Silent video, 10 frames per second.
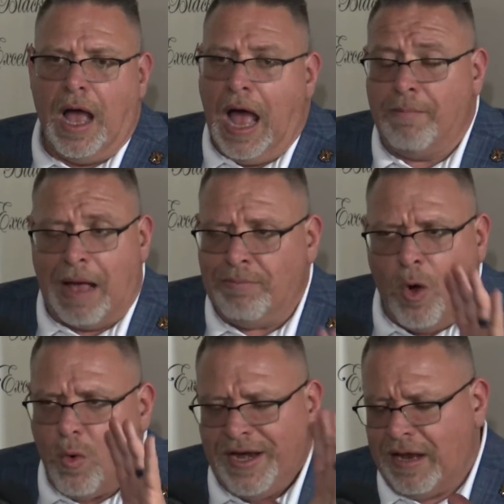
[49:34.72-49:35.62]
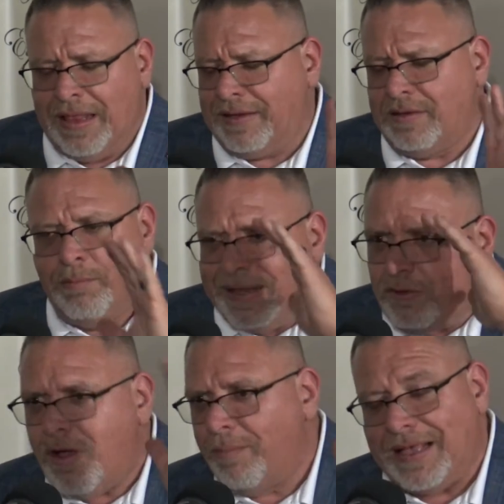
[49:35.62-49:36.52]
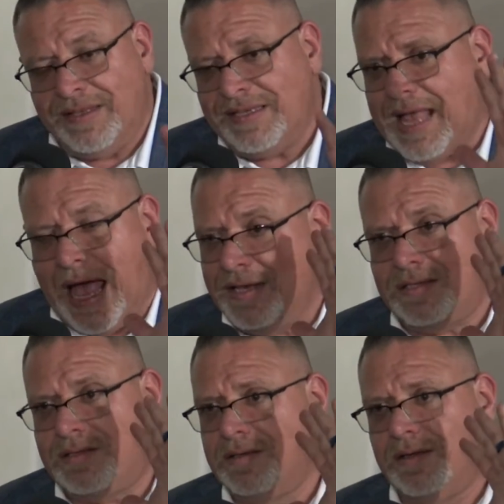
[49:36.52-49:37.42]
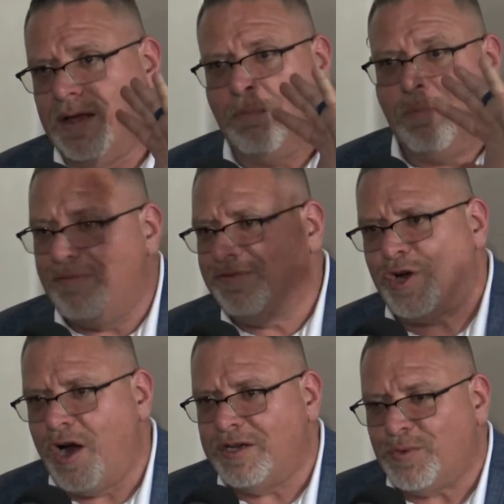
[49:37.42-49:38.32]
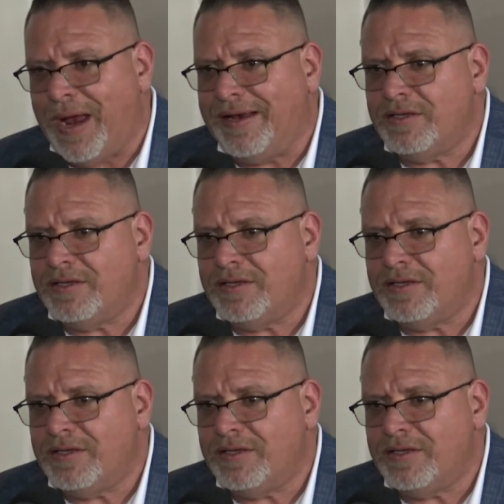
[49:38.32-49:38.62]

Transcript: I'm, I'm nowhere near like mental capacity. This guy is above charts, right?